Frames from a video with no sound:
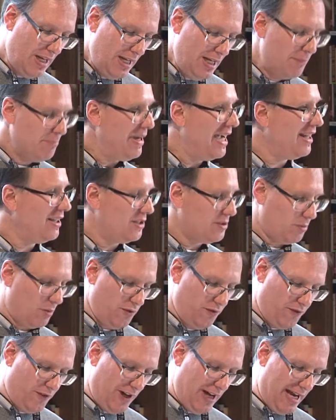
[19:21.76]
Battles
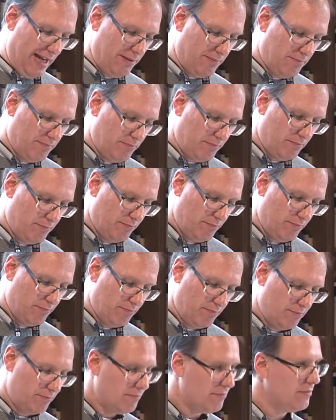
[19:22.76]
were fought,
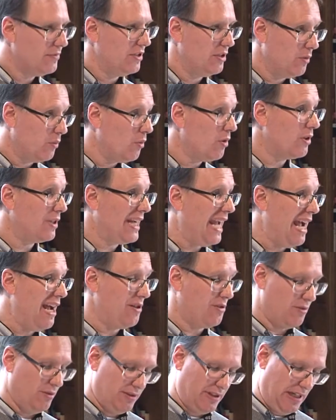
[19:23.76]
there were
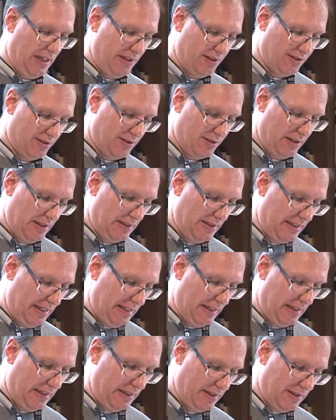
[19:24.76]
casualties,
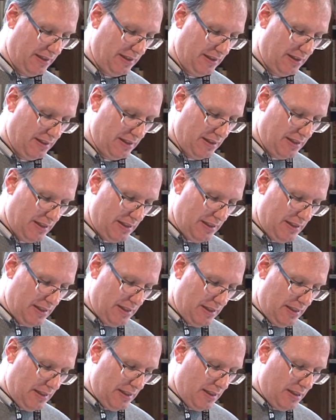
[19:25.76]
indeed.
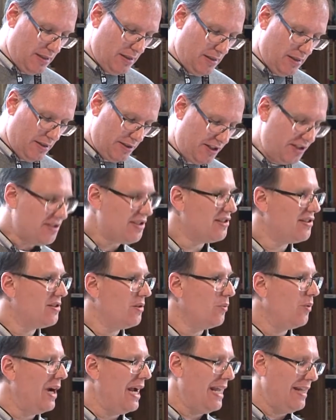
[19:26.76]
But this is
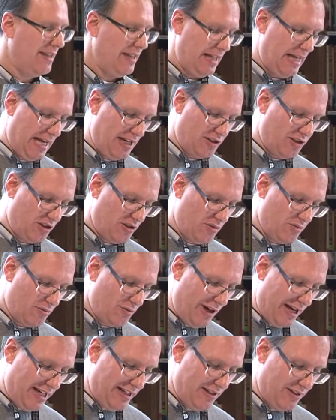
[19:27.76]
the way that ancient
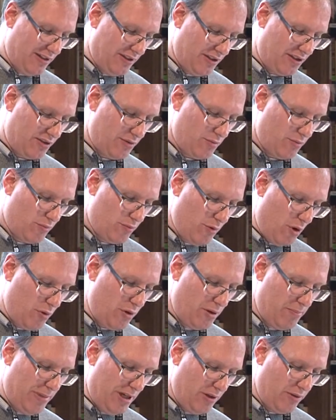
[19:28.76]
writers
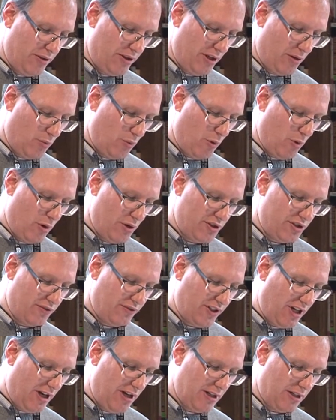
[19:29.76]
wrote about their wars
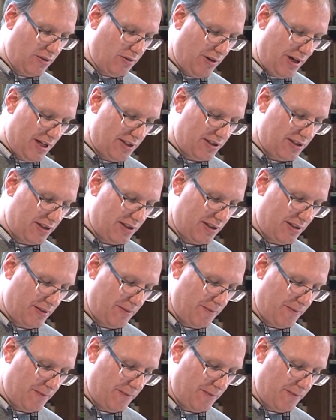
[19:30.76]
of conquests.